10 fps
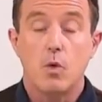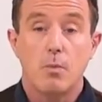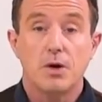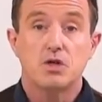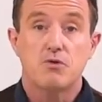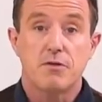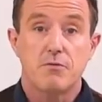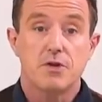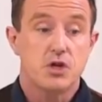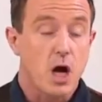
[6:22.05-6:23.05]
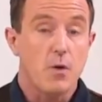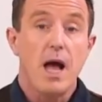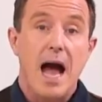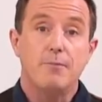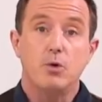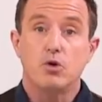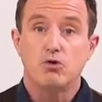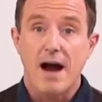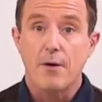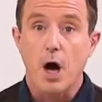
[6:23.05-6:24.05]
We'll monitor it through the show and we'll
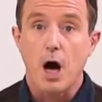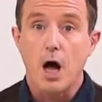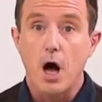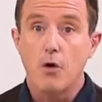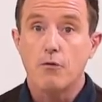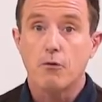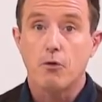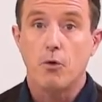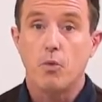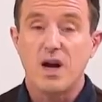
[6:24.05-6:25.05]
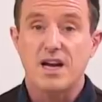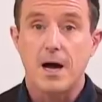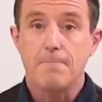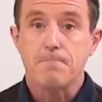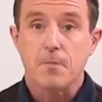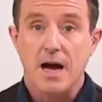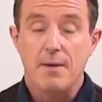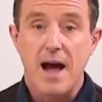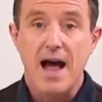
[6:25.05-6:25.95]
crown our overall winner um,